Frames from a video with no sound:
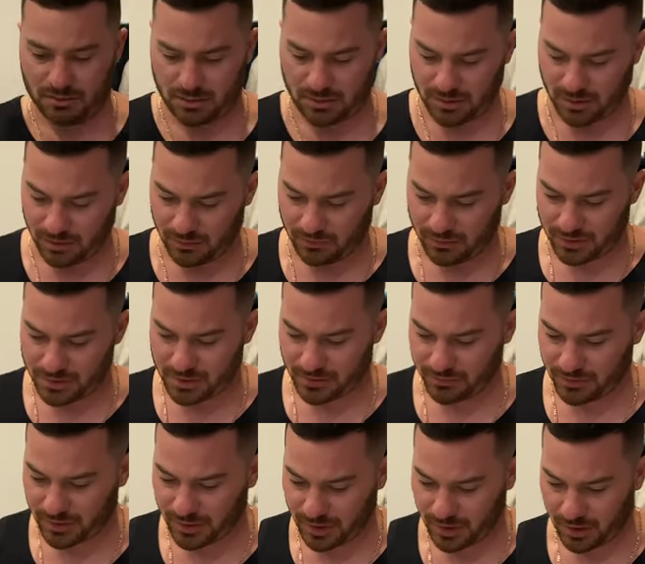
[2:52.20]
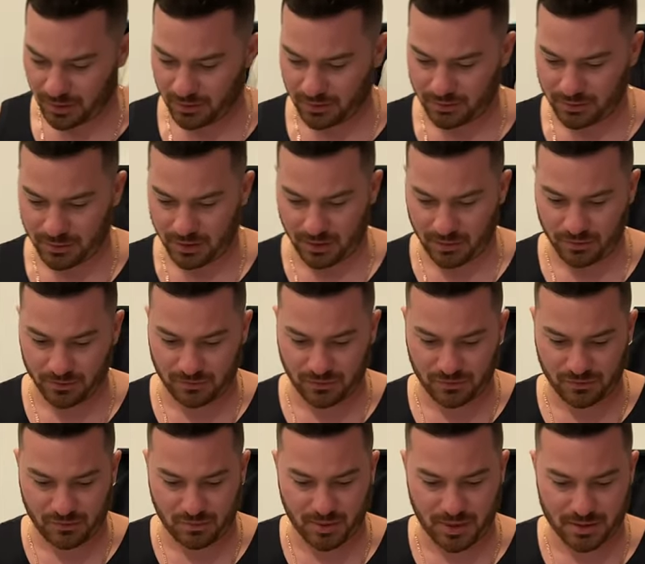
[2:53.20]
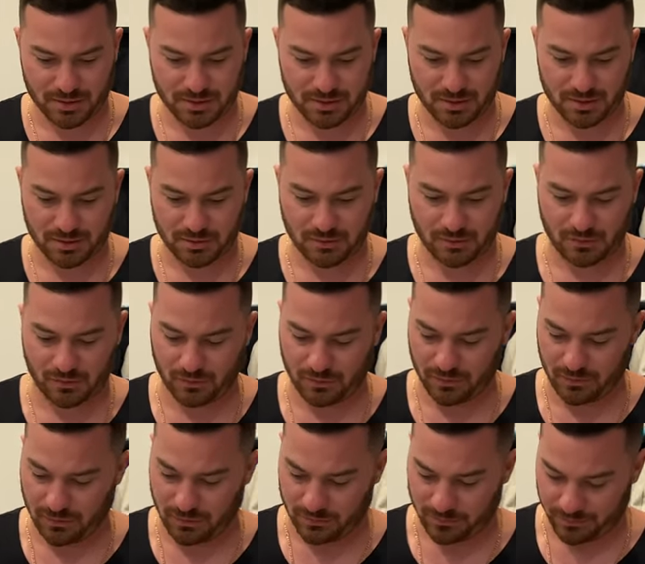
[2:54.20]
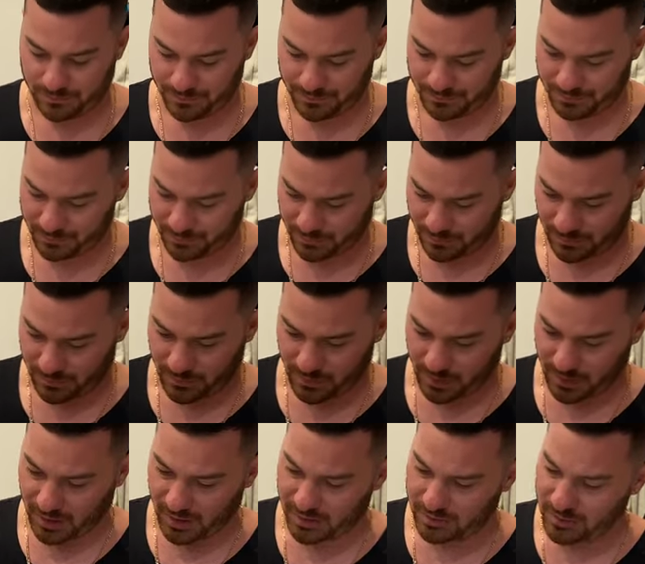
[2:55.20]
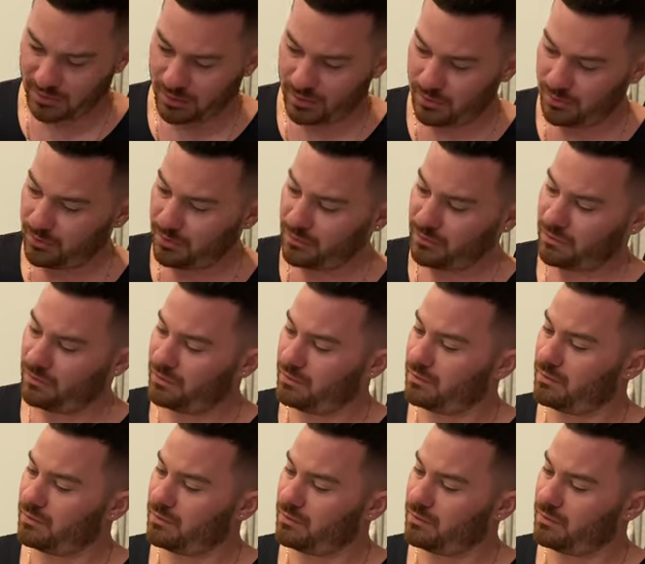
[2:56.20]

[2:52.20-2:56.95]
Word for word: kind of a different color than I was expecting. So I thought it was